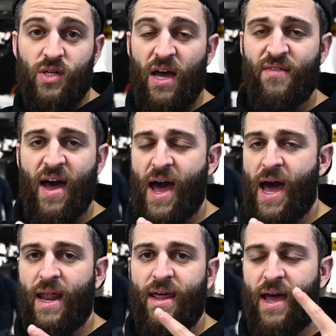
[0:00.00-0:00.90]
I've
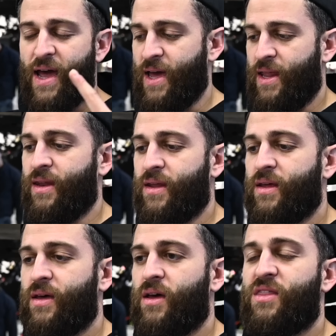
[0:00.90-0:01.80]
had and
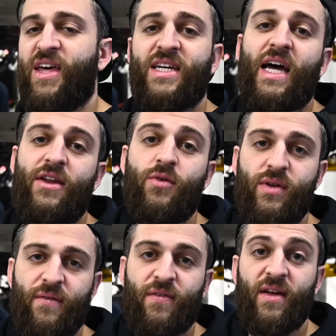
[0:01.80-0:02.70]
things I do
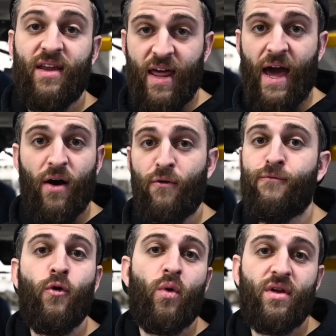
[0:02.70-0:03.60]
differently now,
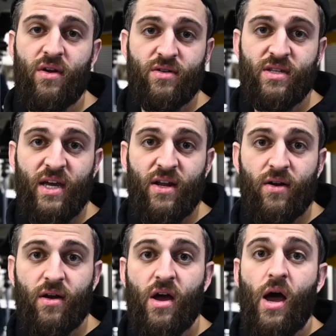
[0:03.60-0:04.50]
4 years
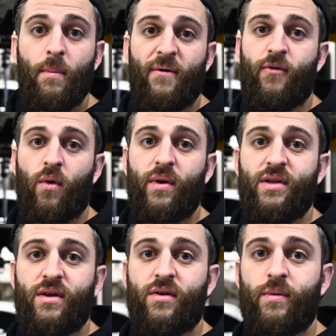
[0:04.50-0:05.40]
later. Before we
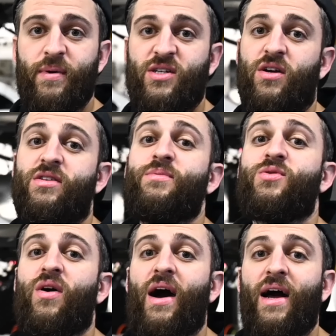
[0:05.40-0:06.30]
do, be sure to
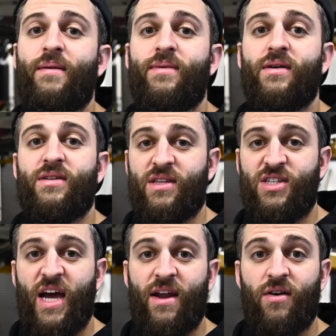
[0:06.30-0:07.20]
subscribe to the
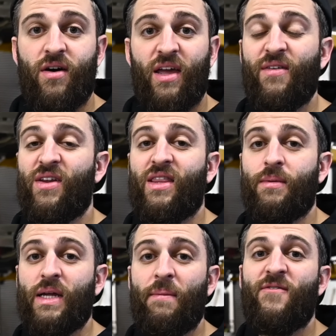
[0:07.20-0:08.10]
channel. Give it a
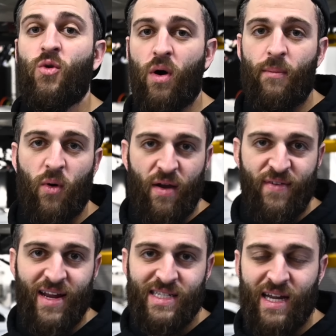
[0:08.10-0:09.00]
thumbs up if you want more
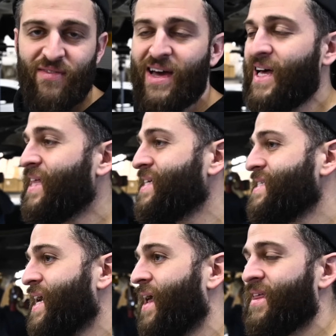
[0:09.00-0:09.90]
F80 stuff. This is
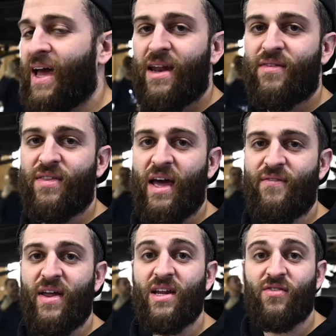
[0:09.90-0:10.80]
not the end for the
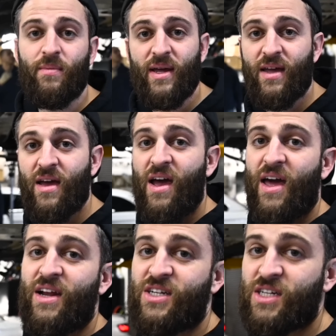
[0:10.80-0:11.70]
F80s for me.
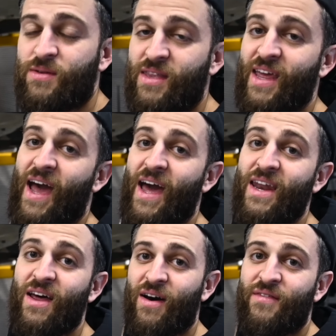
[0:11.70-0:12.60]
It is just the
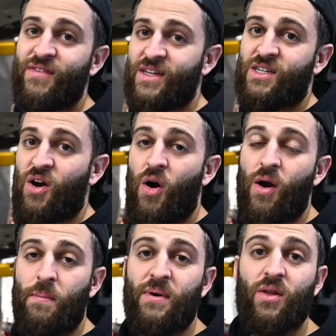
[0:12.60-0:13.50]
end of this
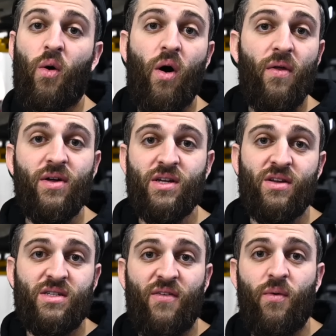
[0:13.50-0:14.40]
car. But all those
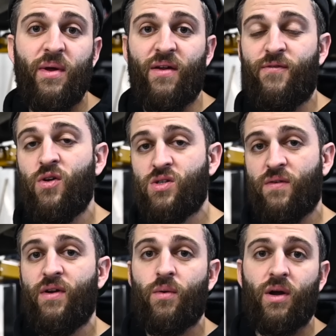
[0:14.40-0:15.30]
other stuff will be in a future
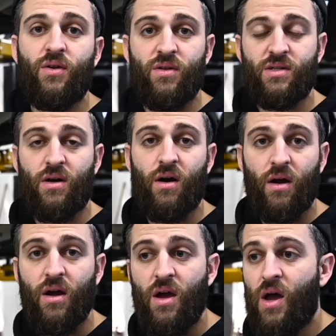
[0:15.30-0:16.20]
video we're gonna do in this
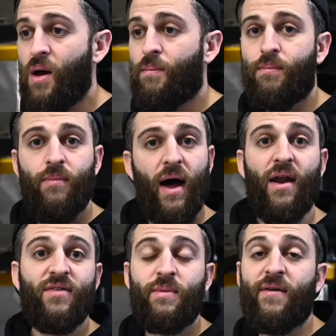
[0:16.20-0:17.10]
car. I
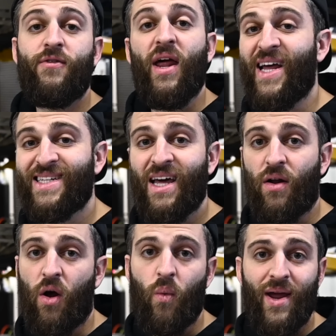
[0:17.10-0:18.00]
don't know, it'll be a few days
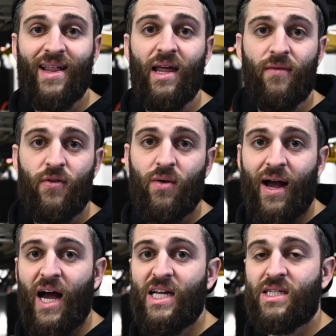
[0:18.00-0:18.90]
later, a week later for you
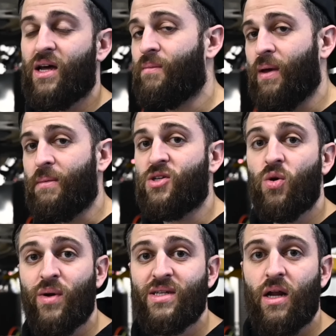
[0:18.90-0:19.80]
guys, maybe
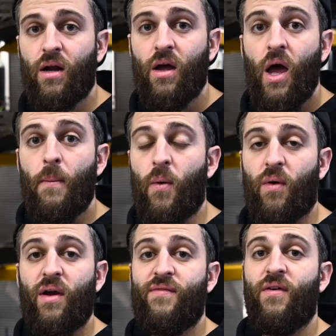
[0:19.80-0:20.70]
2 weeks later, but we're
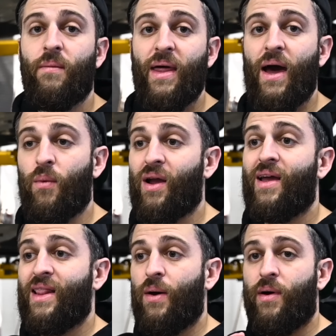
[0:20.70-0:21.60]
already filmed that. We're gonna
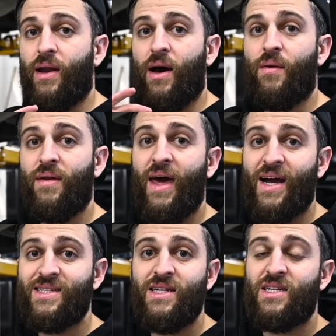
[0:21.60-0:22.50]
get that one out
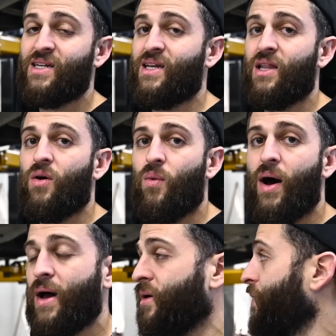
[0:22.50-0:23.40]
next. It's gonna take a little
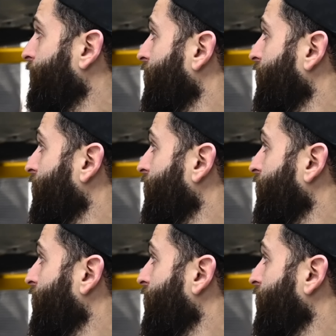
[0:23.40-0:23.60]
while.